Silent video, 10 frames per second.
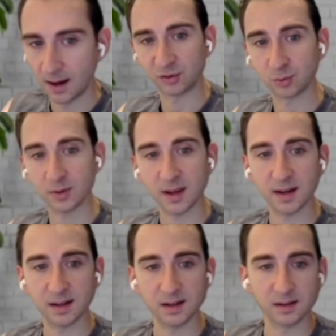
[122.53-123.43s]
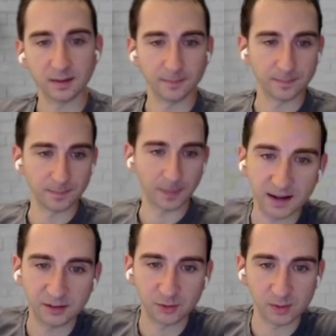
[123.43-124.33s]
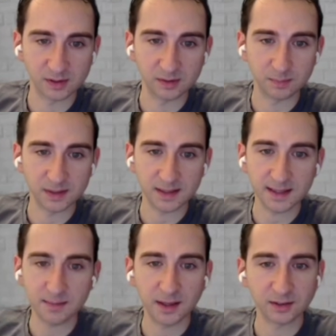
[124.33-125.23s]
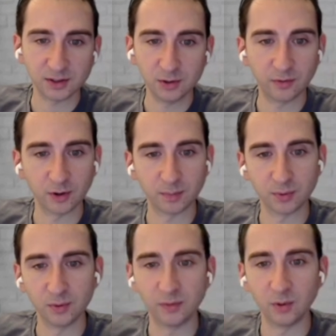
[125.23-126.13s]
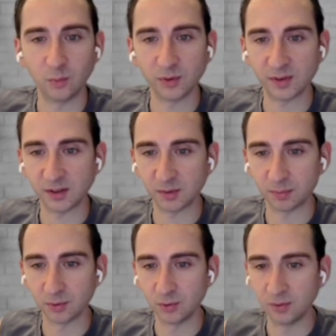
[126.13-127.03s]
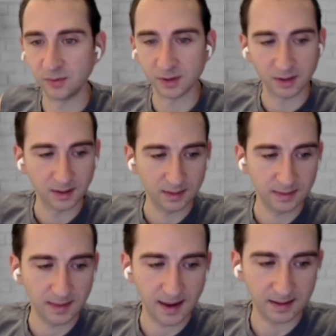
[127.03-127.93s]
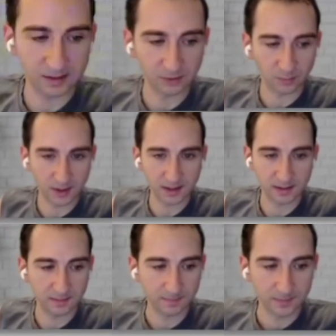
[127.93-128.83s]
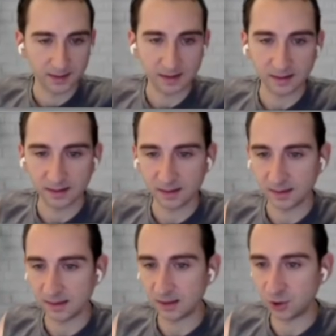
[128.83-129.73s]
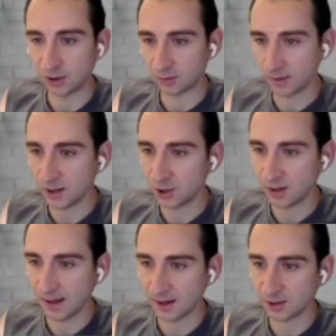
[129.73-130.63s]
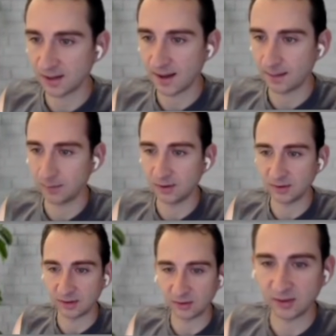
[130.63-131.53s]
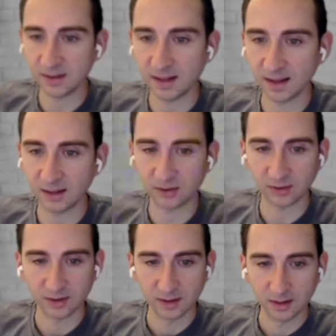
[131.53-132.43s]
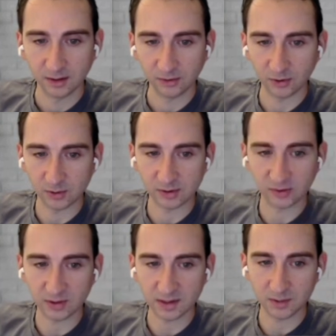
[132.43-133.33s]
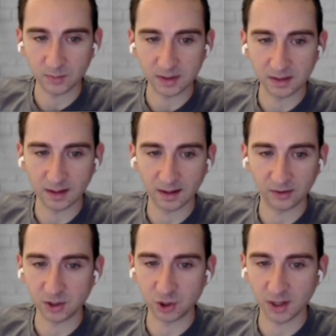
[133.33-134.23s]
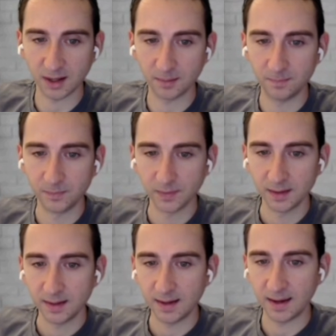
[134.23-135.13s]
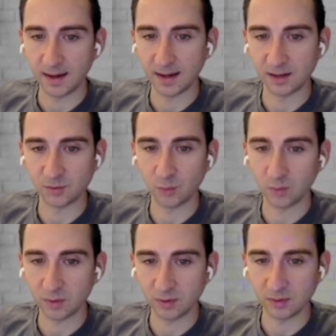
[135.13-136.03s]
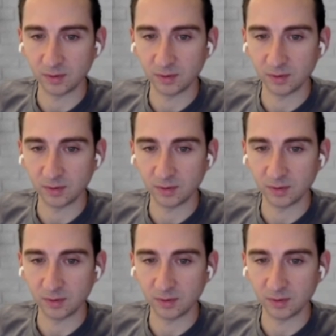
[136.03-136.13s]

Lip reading: is created. That is going to be emailed to you for approval. Once that's approved, that is when the generation actually happens in Seedance. So you can see we submit the job and